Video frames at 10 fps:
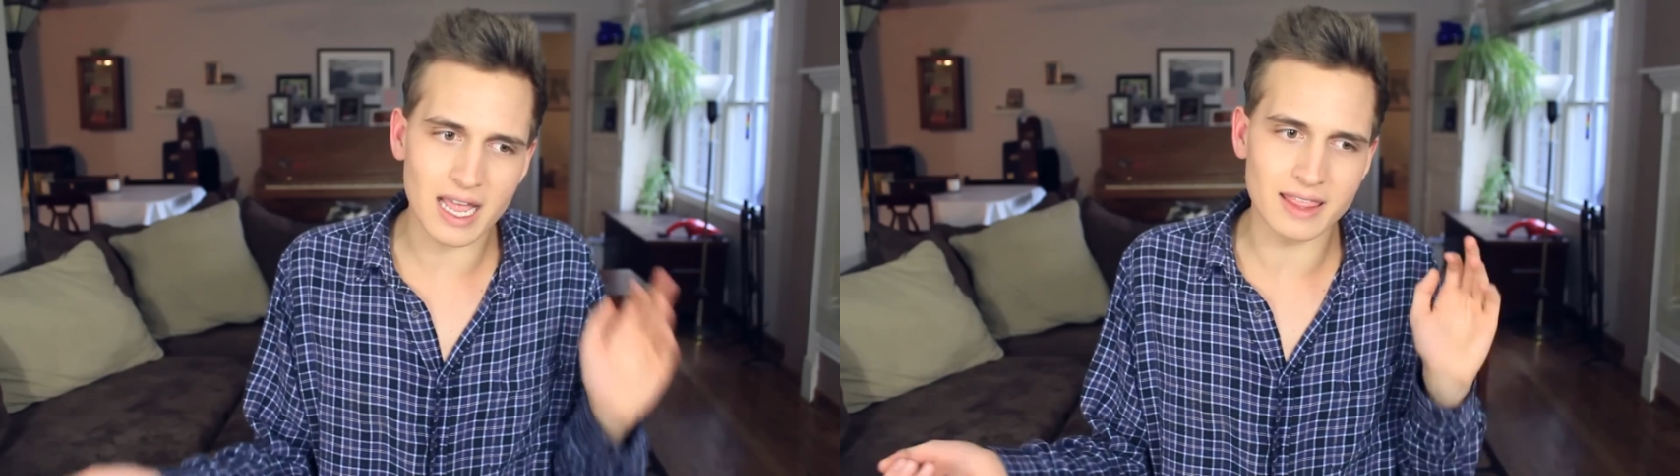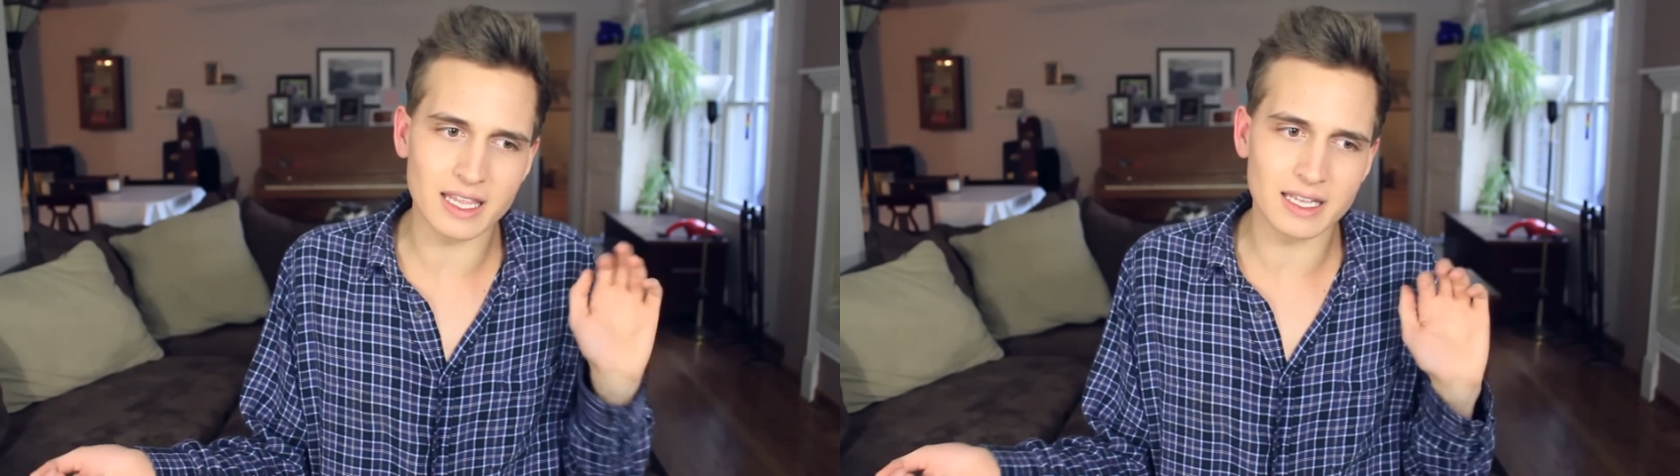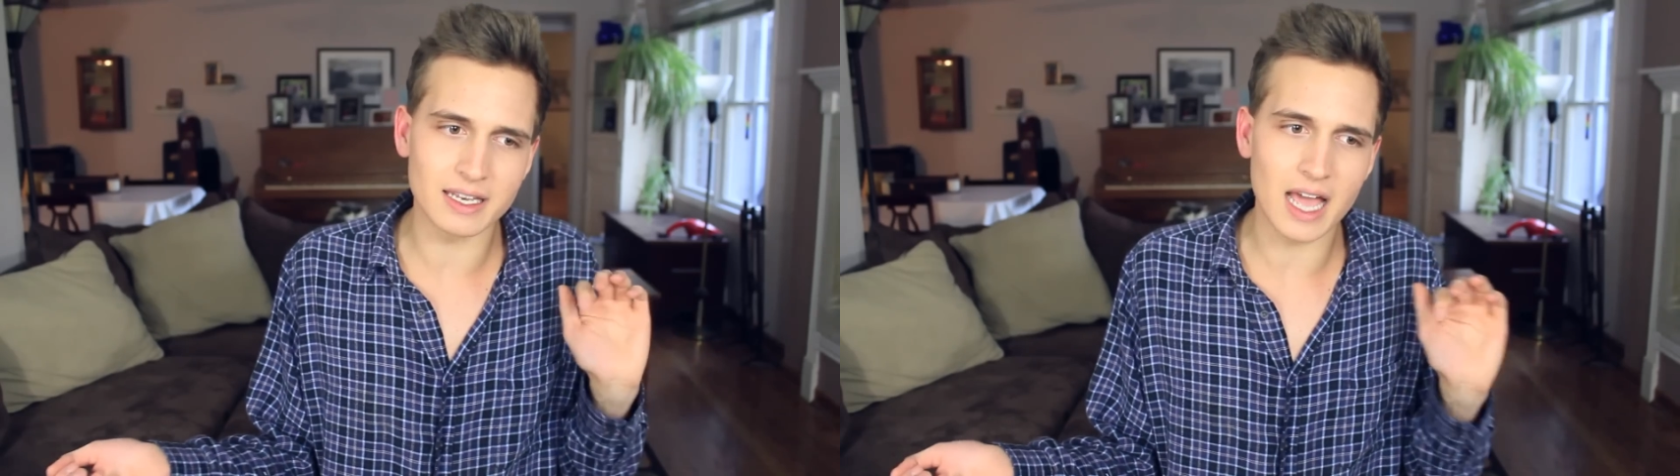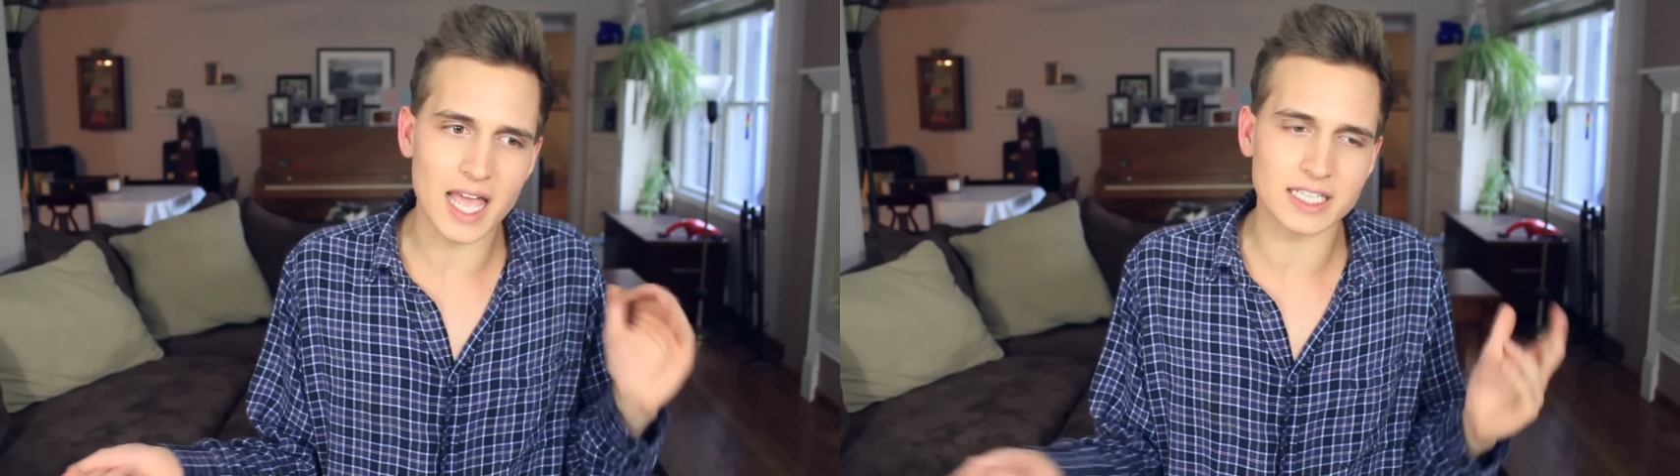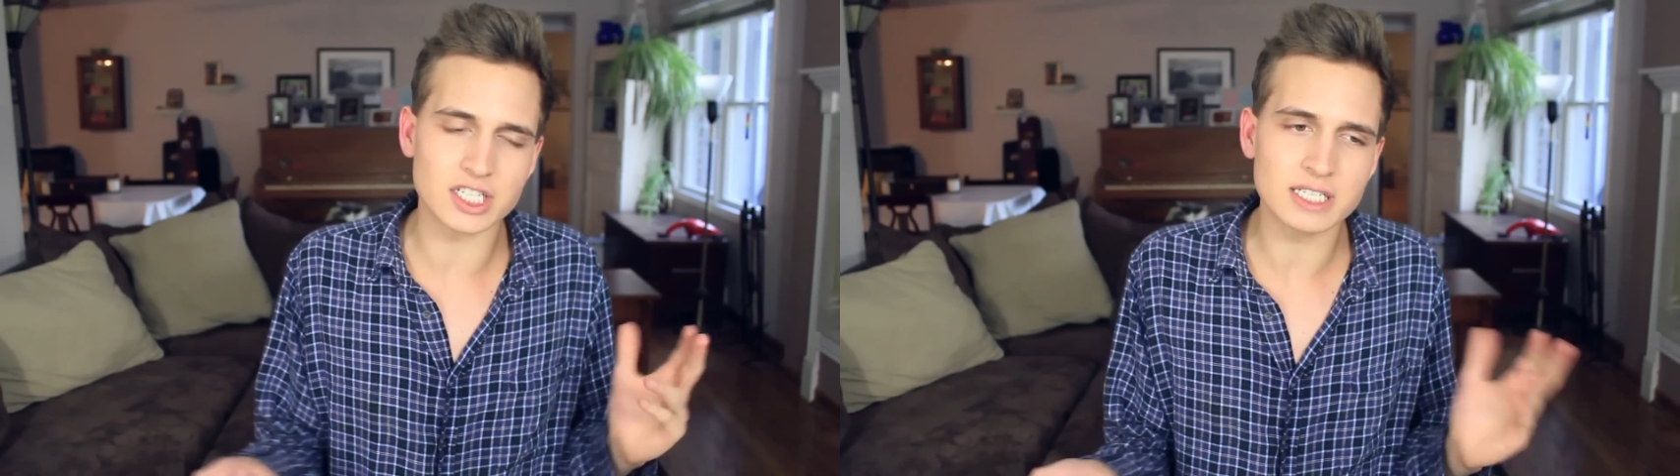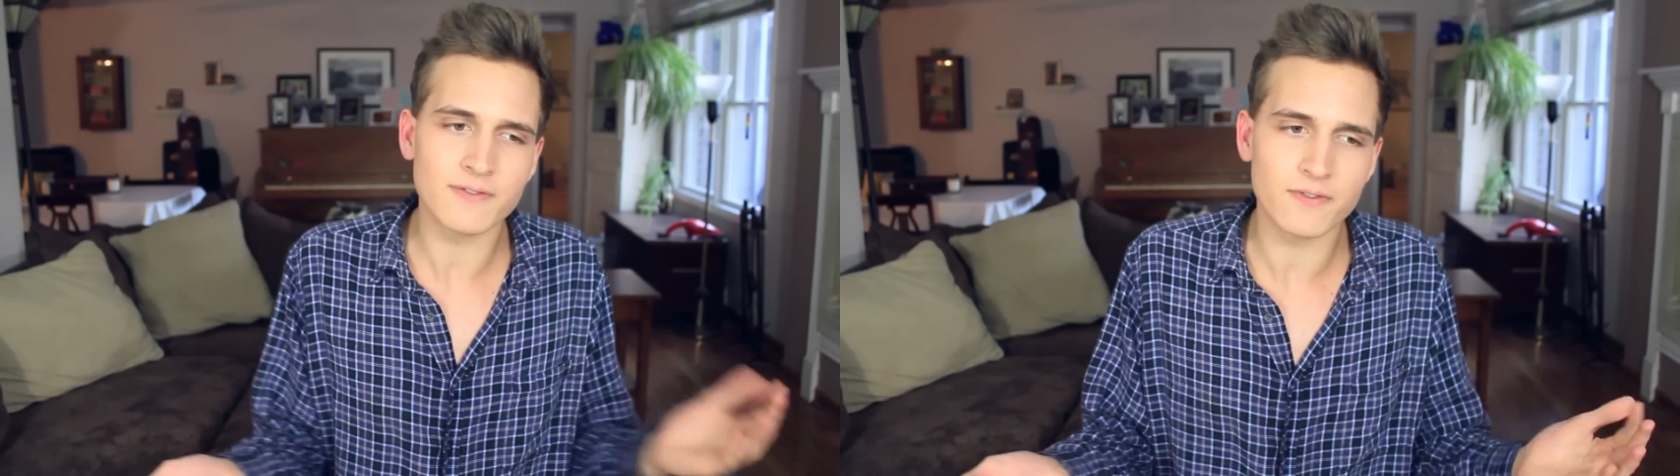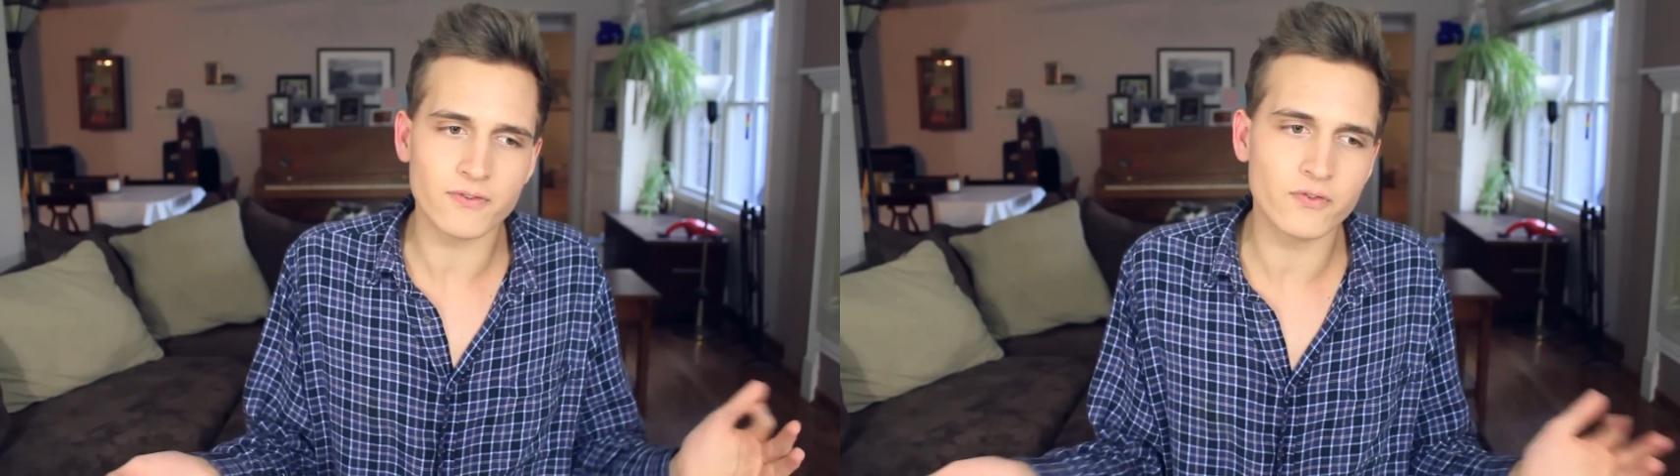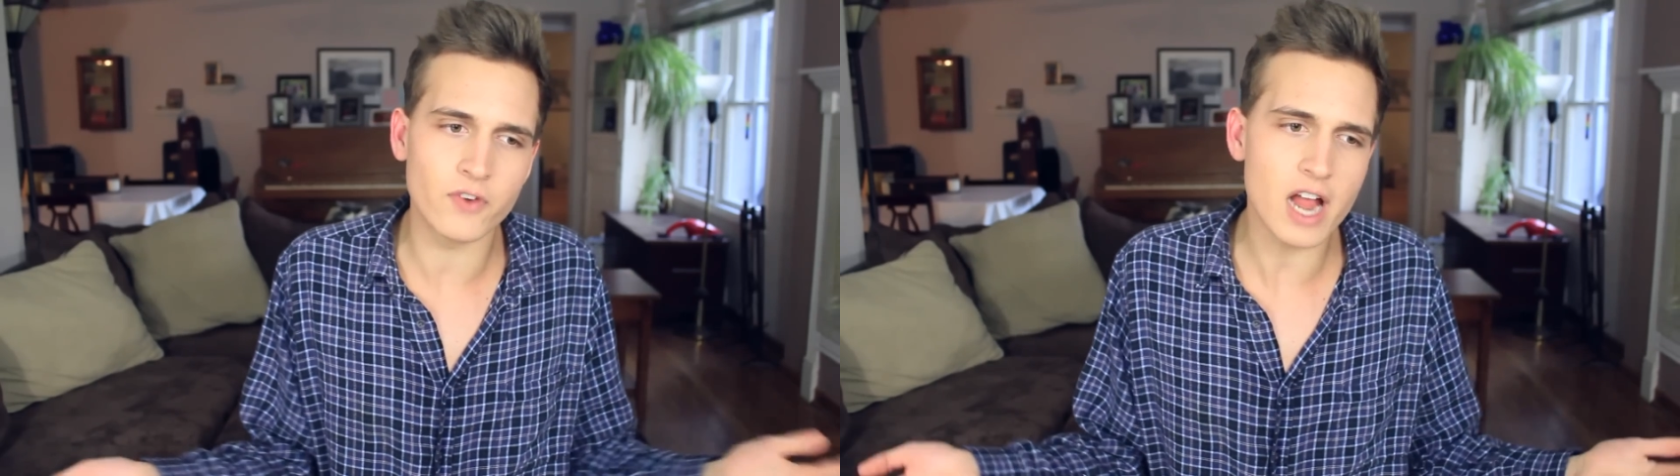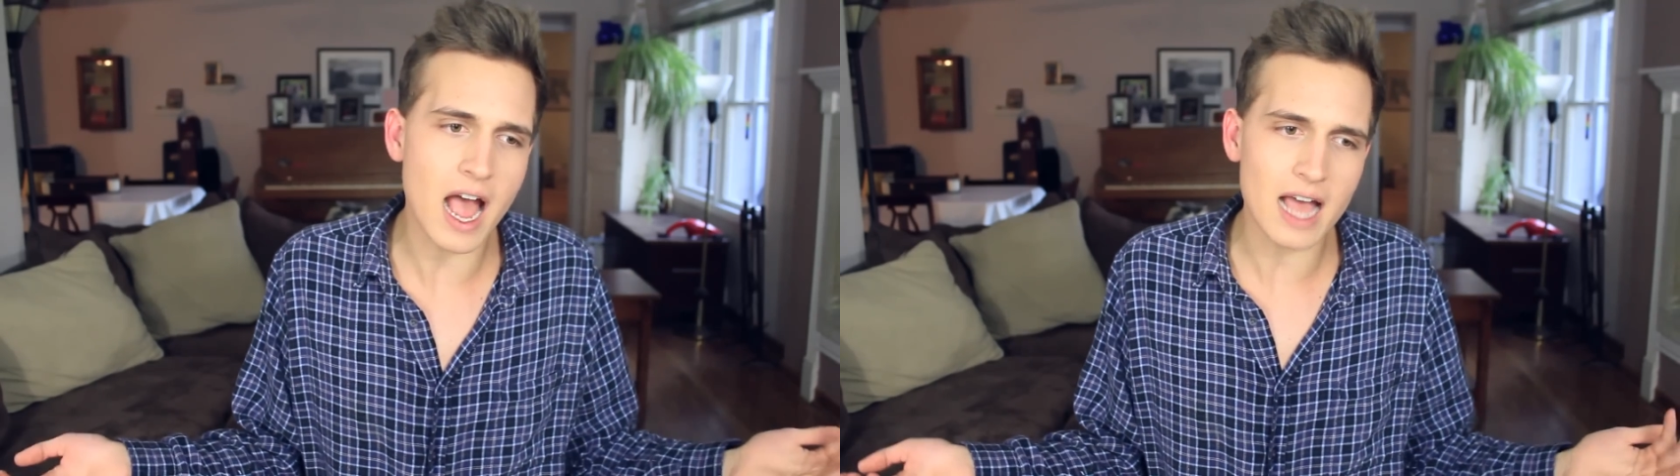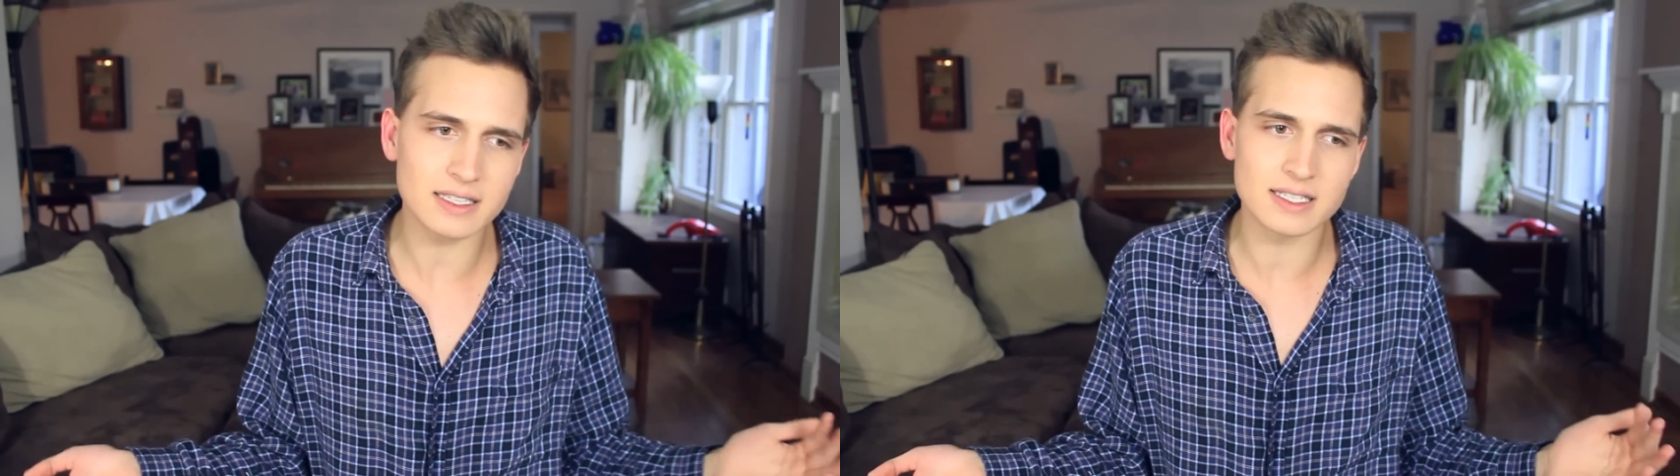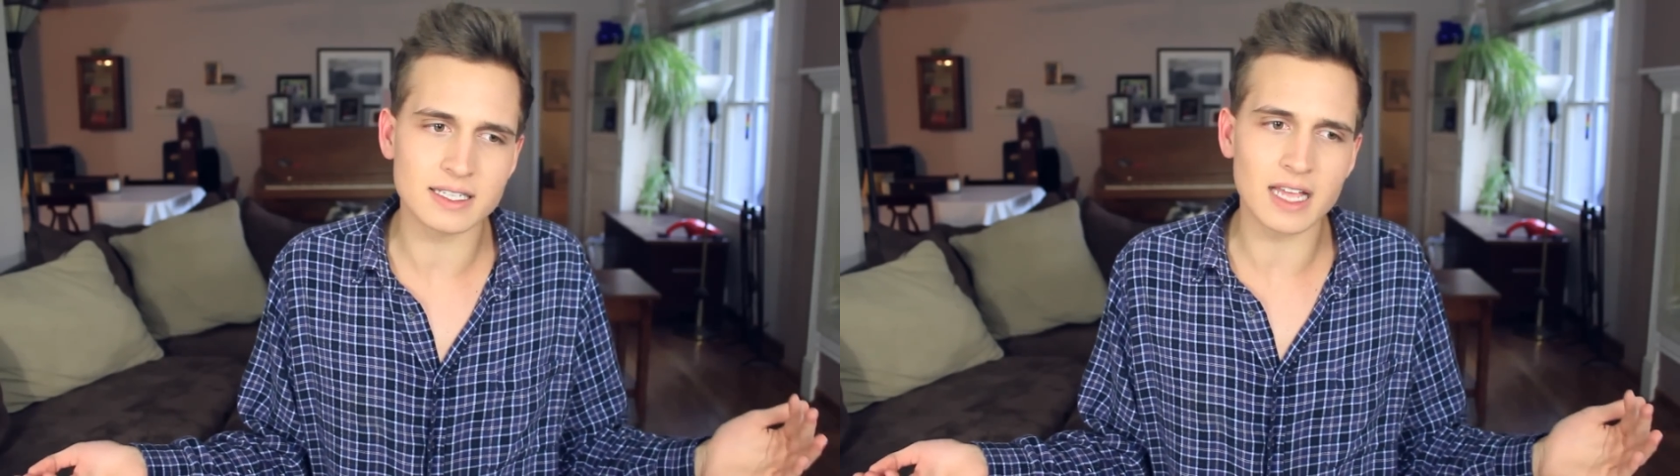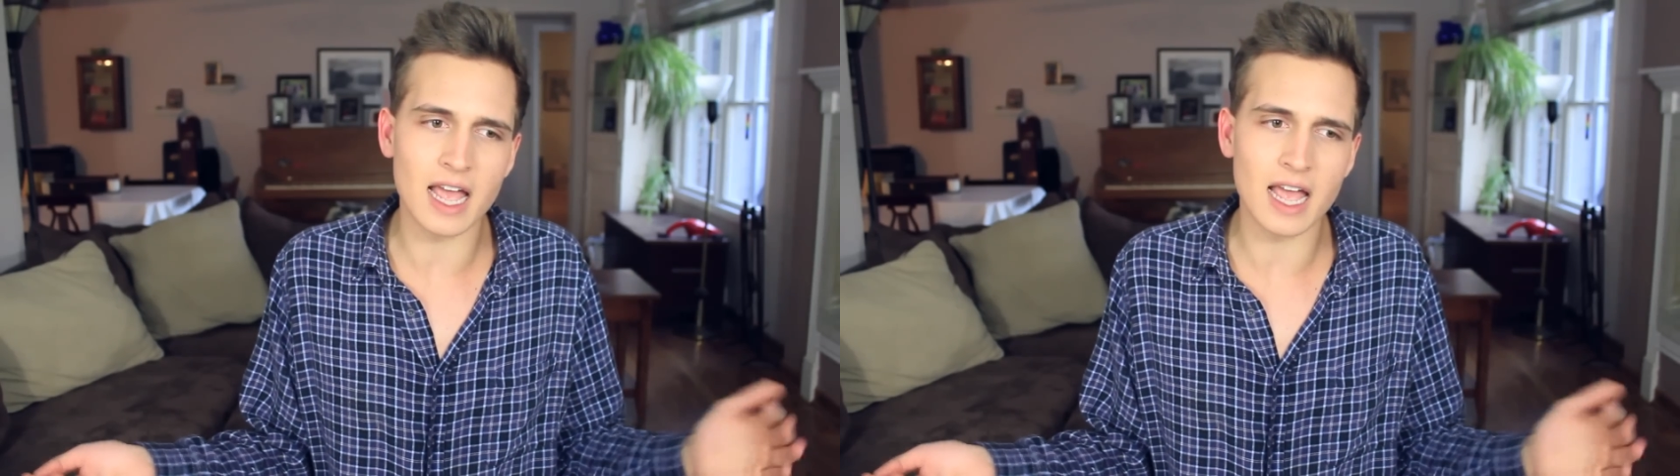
and then I just forgot,